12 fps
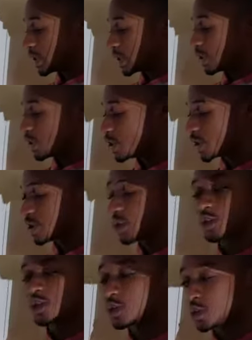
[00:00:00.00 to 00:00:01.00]

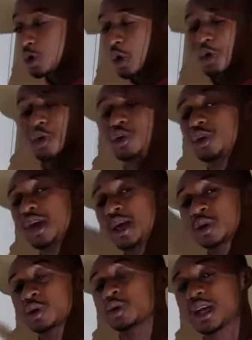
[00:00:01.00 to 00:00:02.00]
Just you
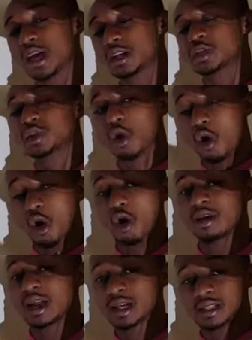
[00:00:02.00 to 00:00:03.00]
can create your
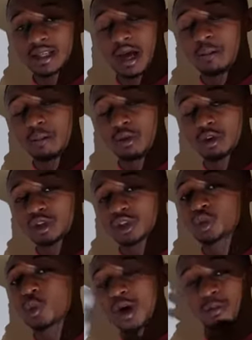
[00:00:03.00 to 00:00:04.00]
own example
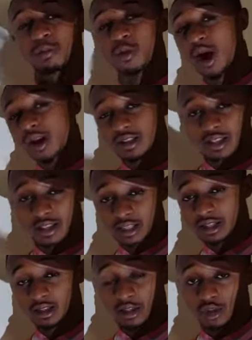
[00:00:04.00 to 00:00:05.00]
just when
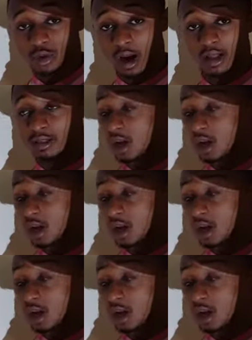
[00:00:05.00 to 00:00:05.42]
practicing, right?